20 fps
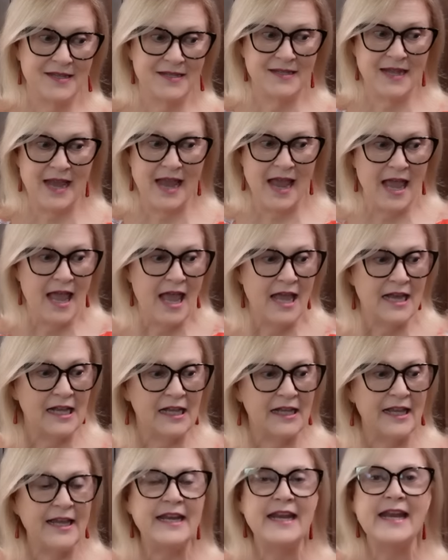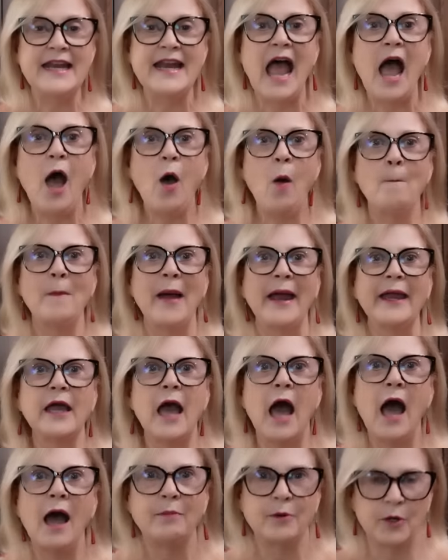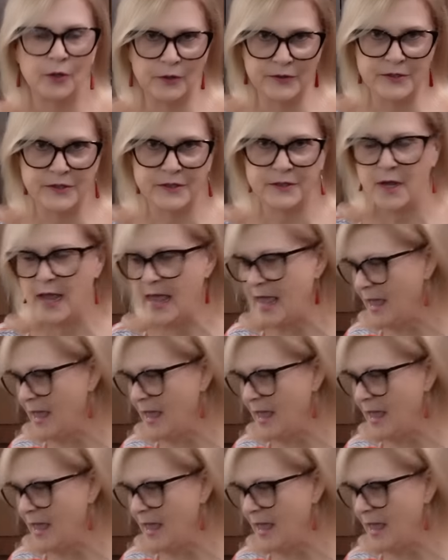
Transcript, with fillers: Oh man. Cleaning out my cupboards,